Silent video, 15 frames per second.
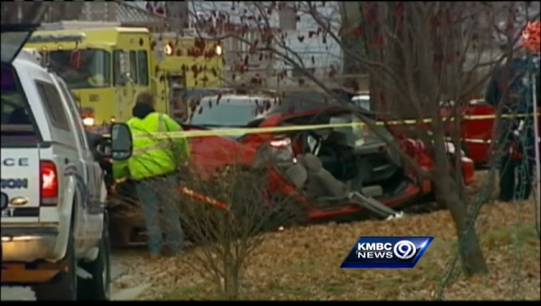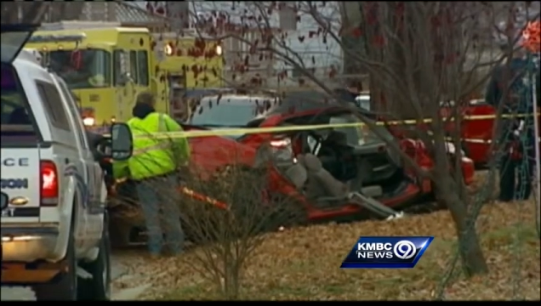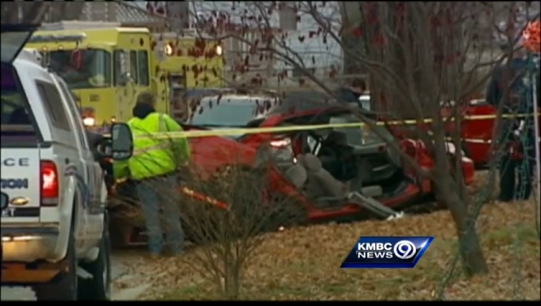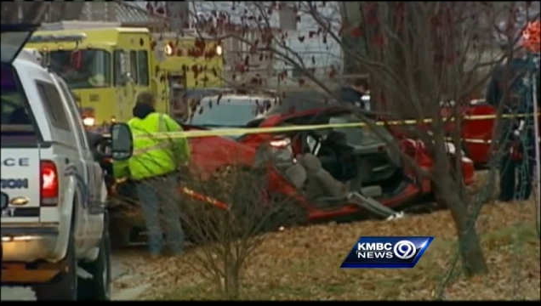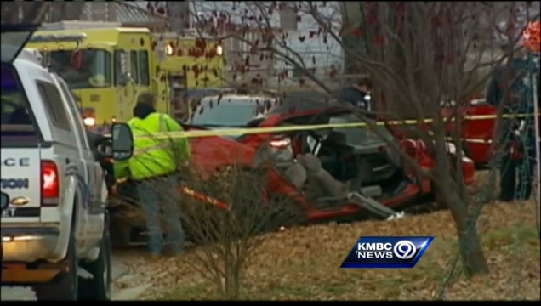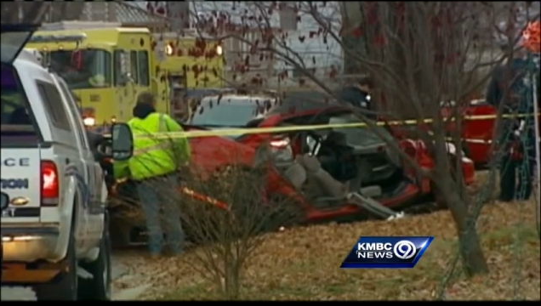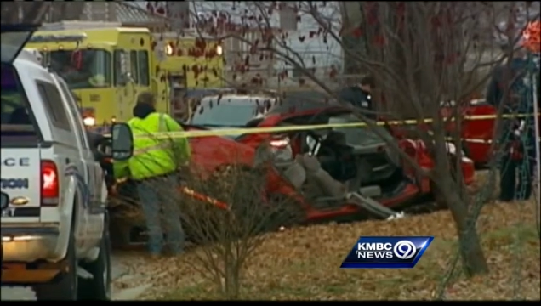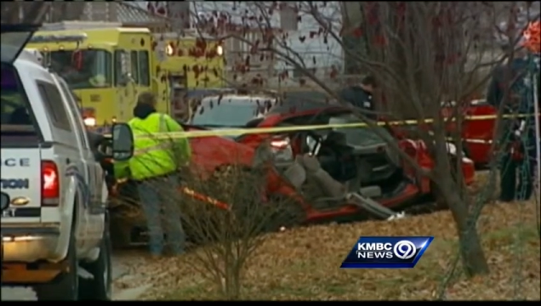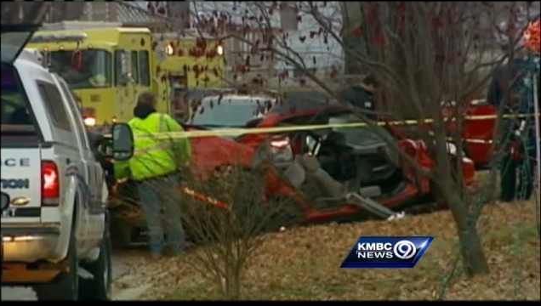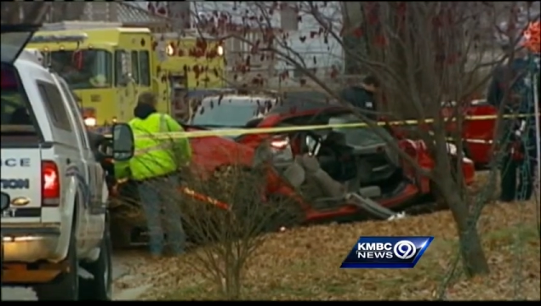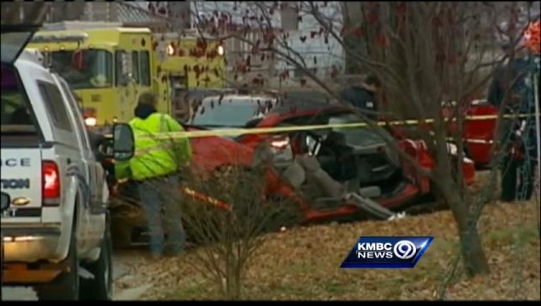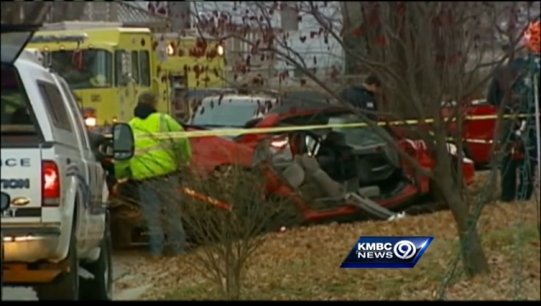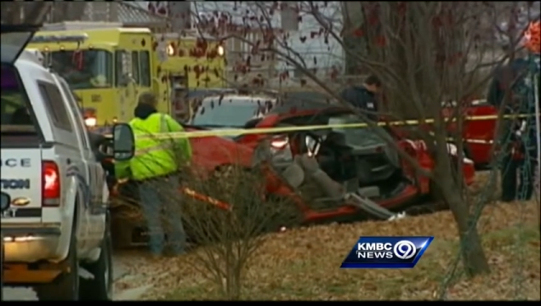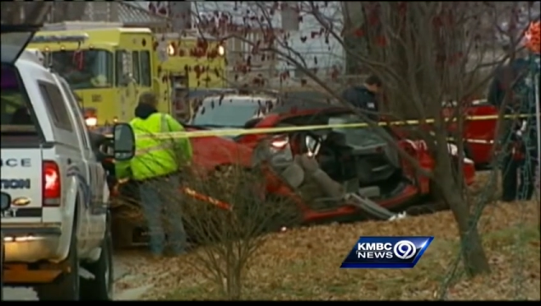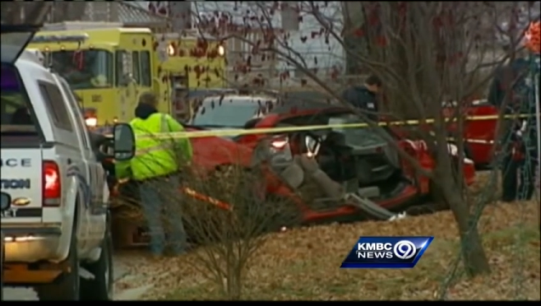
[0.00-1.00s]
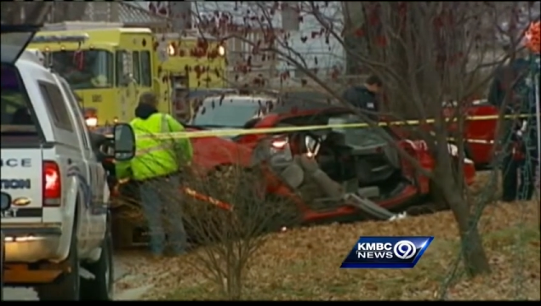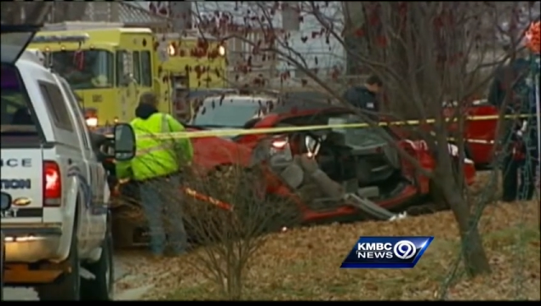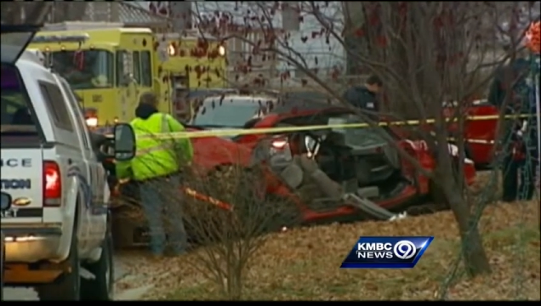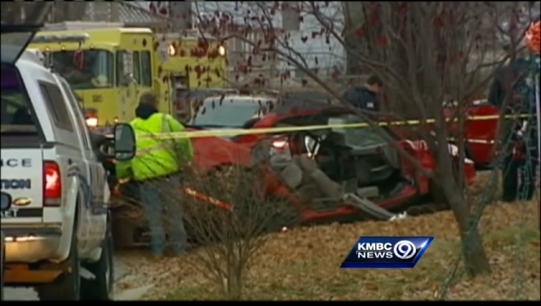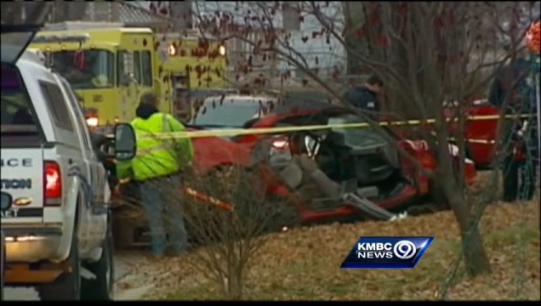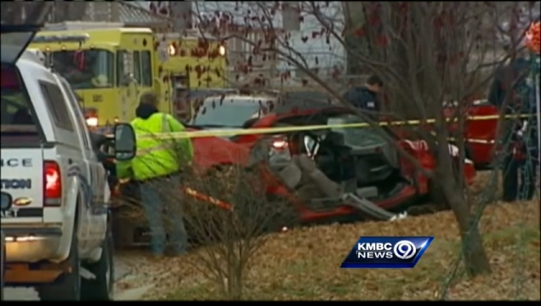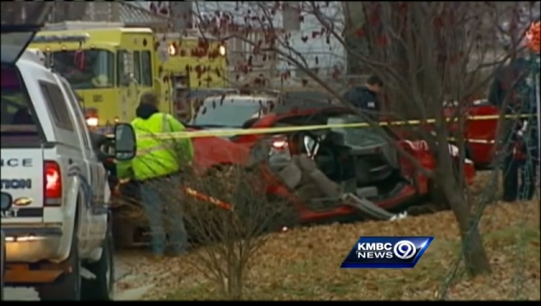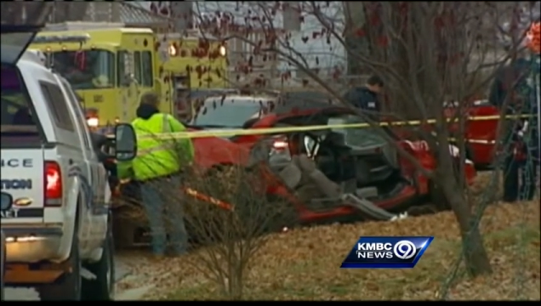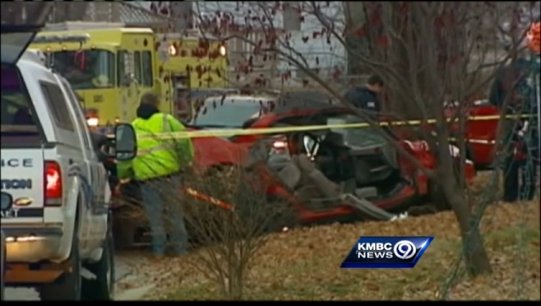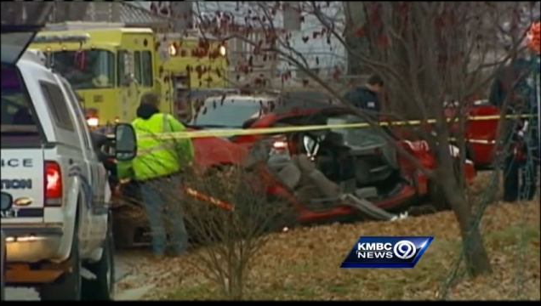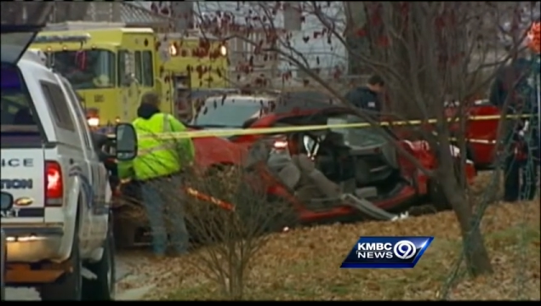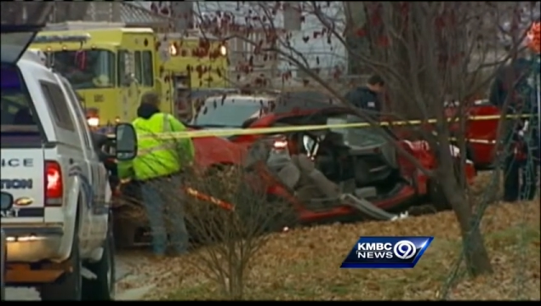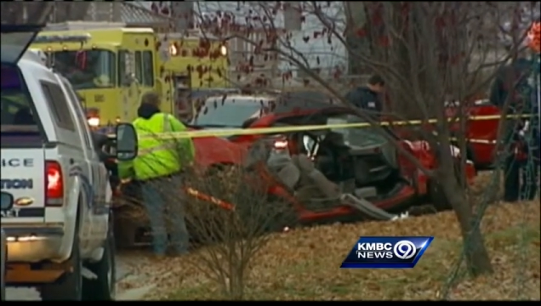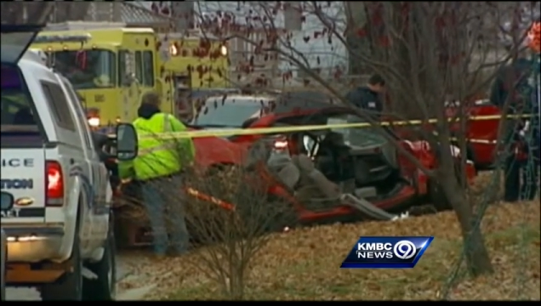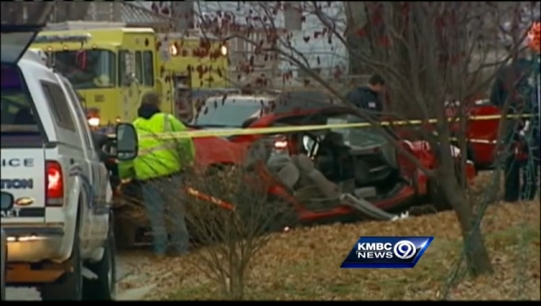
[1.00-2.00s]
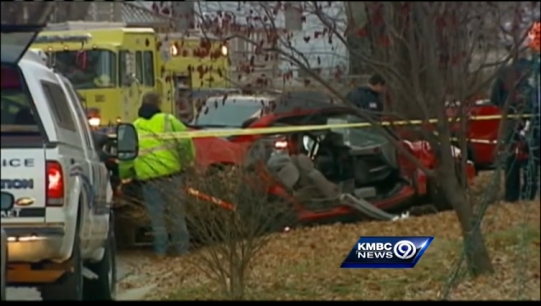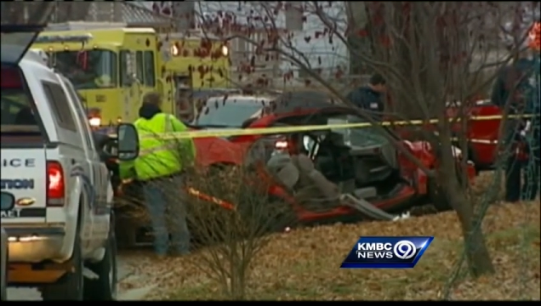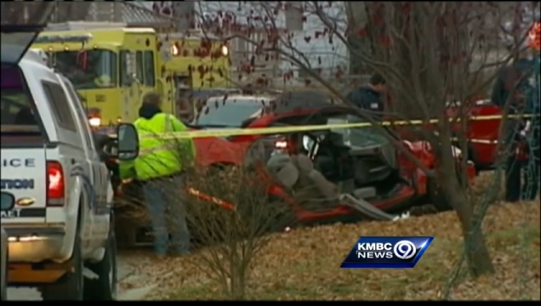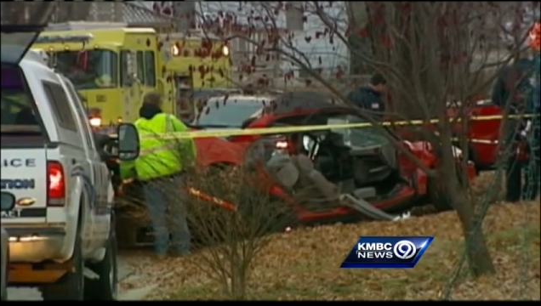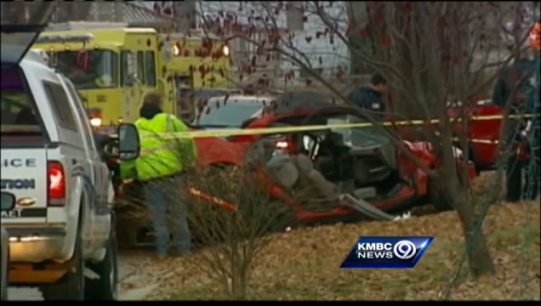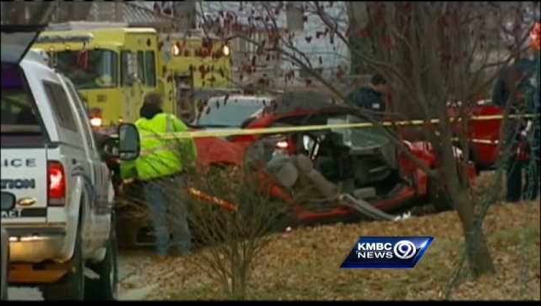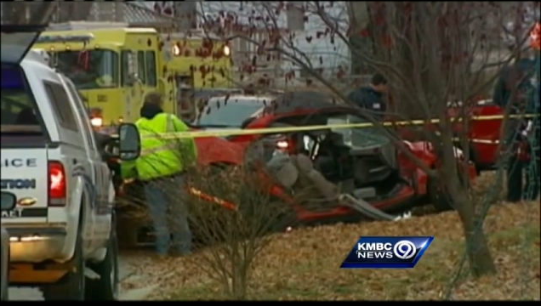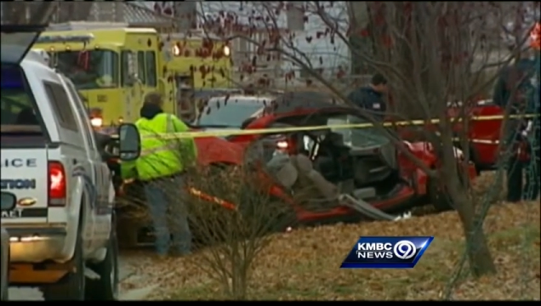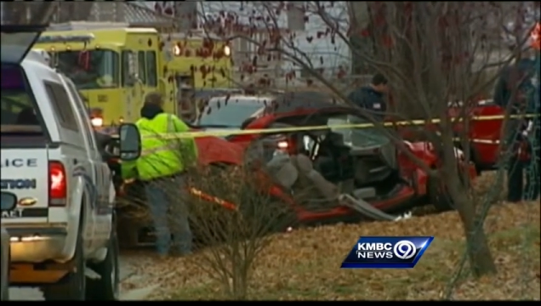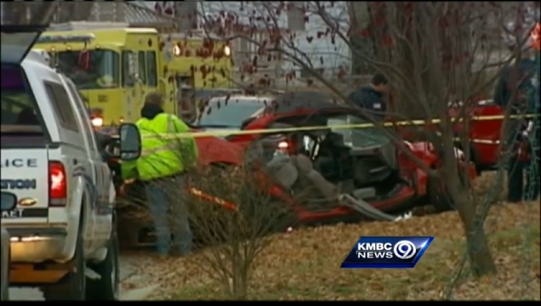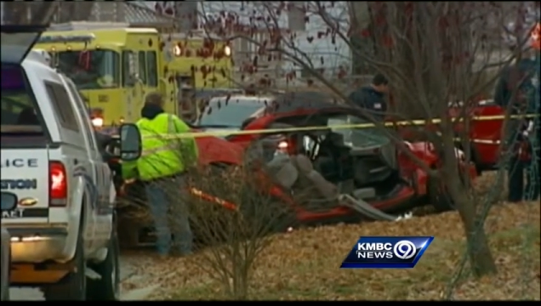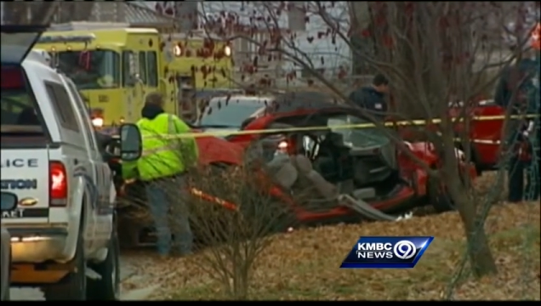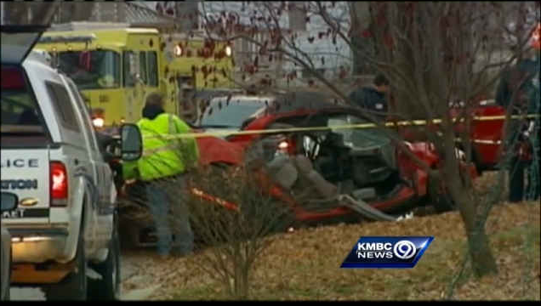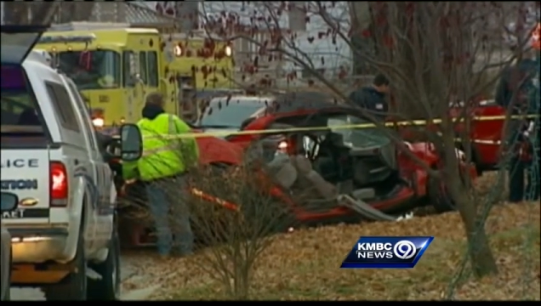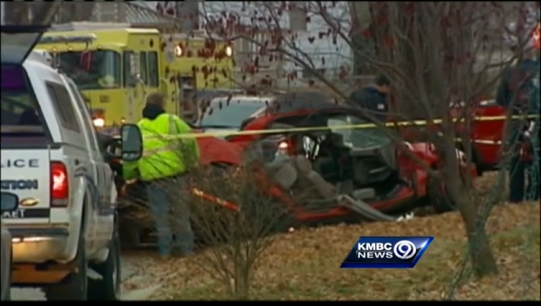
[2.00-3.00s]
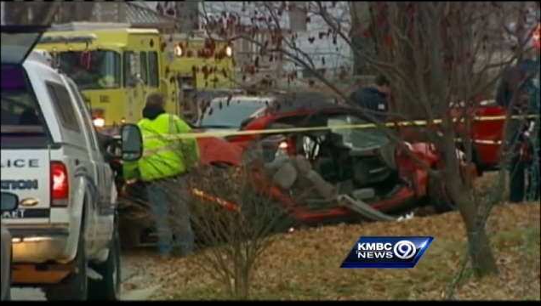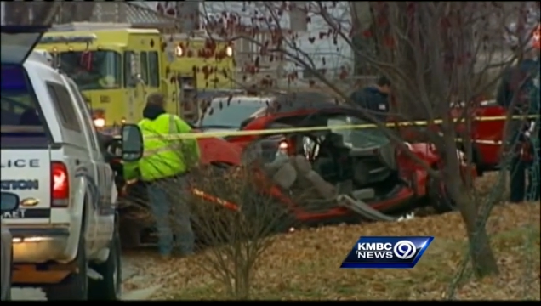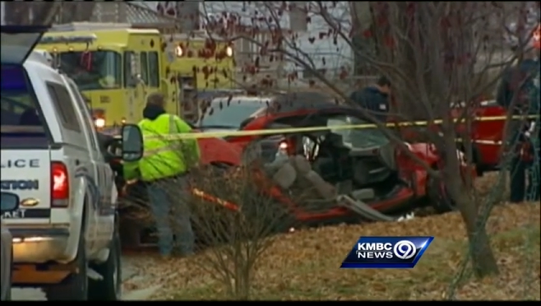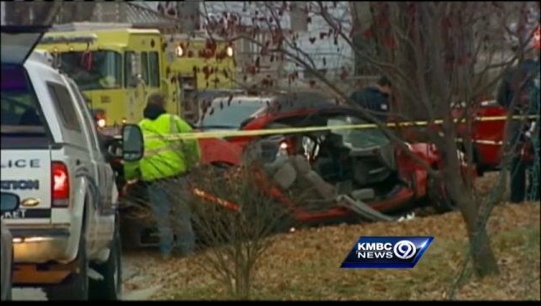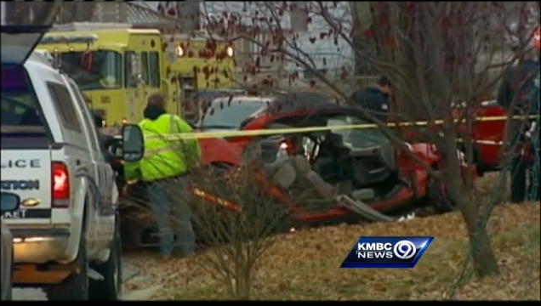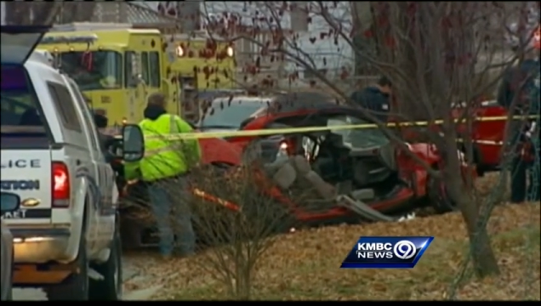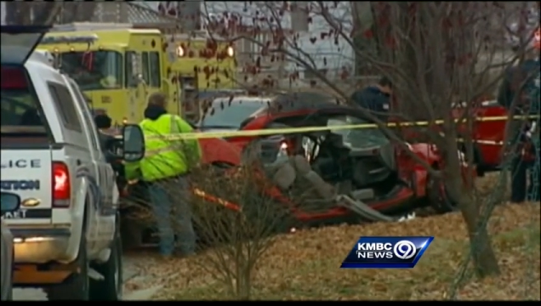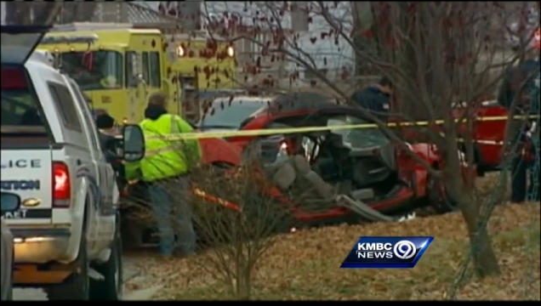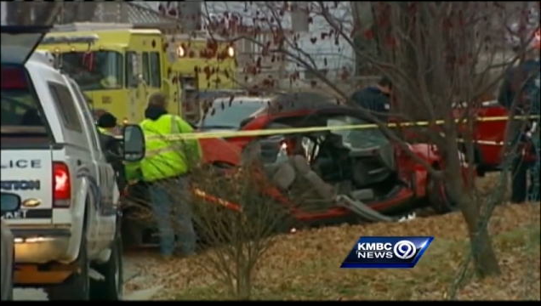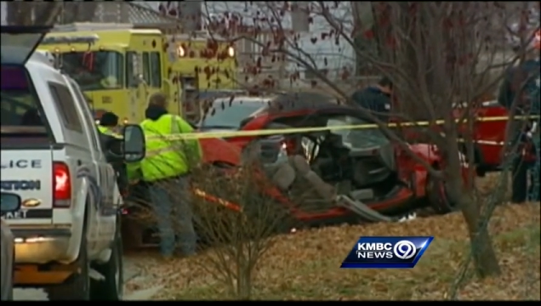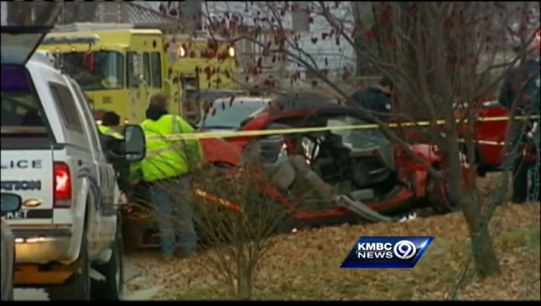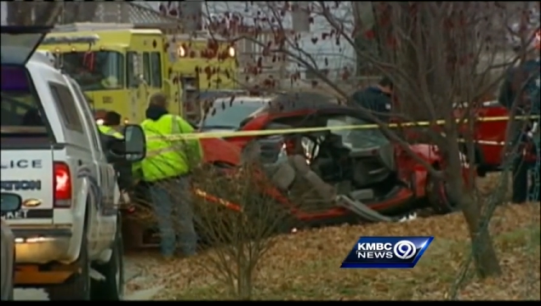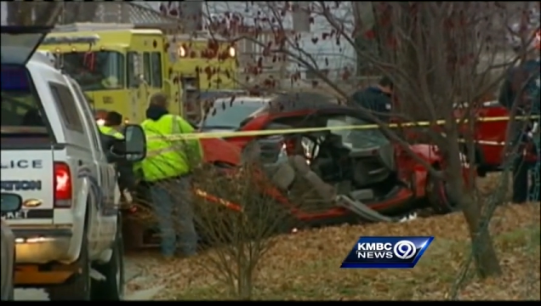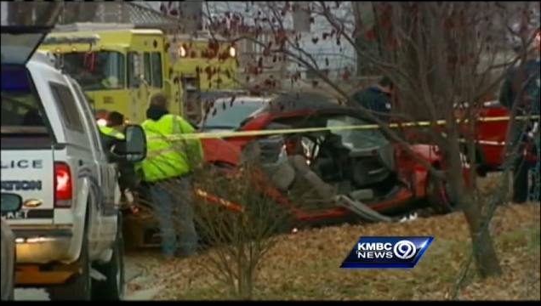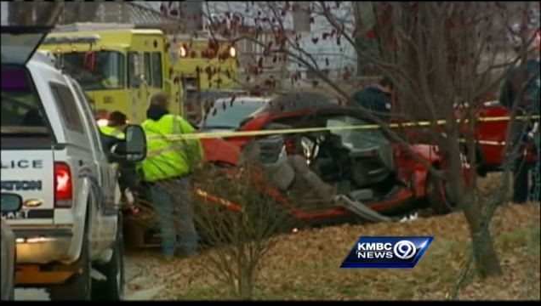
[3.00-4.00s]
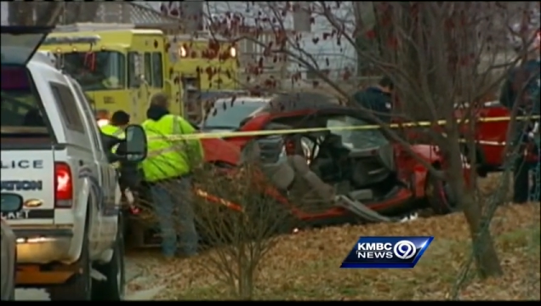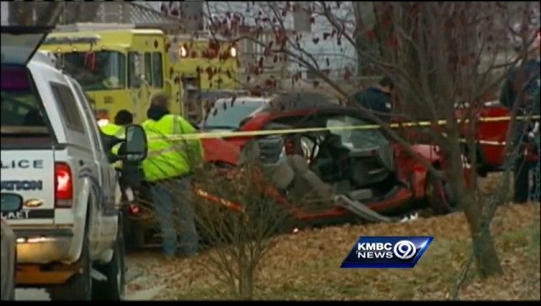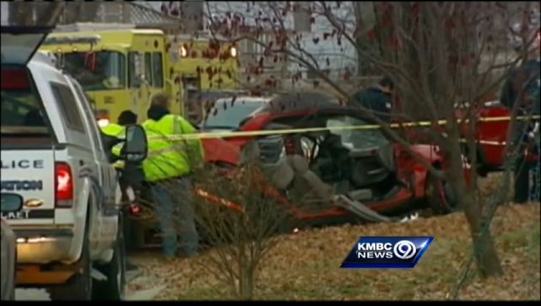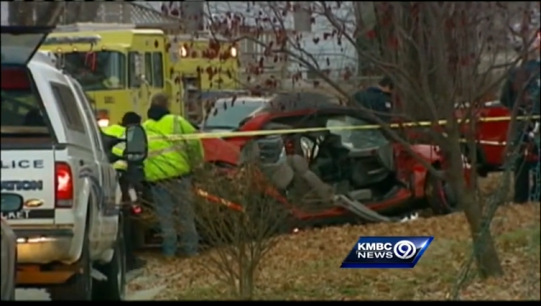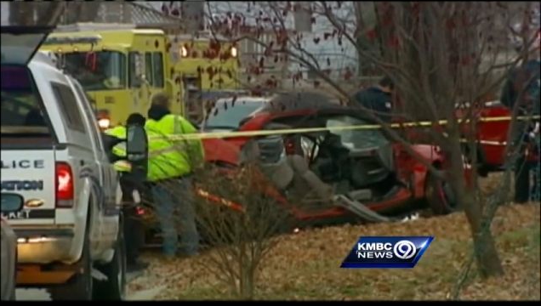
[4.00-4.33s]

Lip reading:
(no speaker visible)